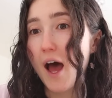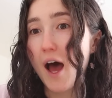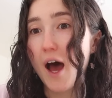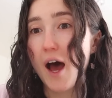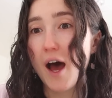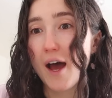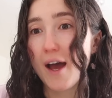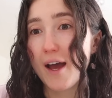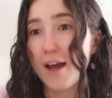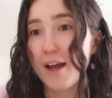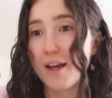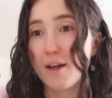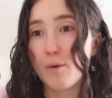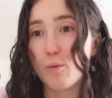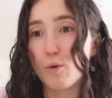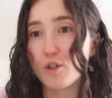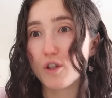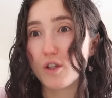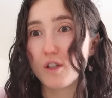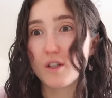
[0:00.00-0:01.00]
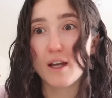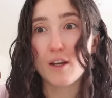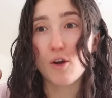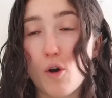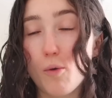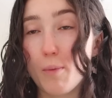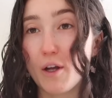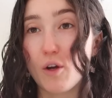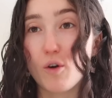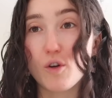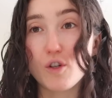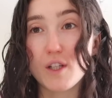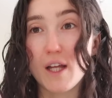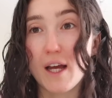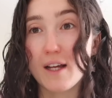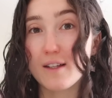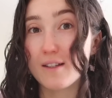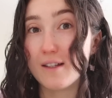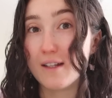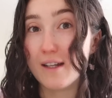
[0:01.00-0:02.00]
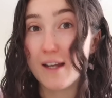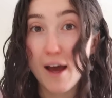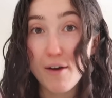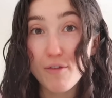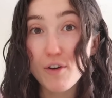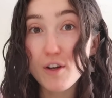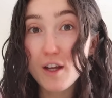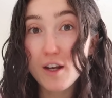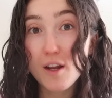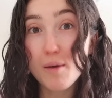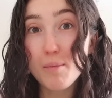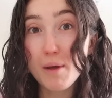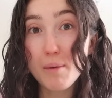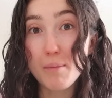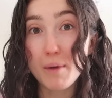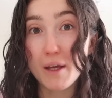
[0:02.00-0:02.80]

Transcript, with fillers: I was just like, oh my gosh, that's never gonna be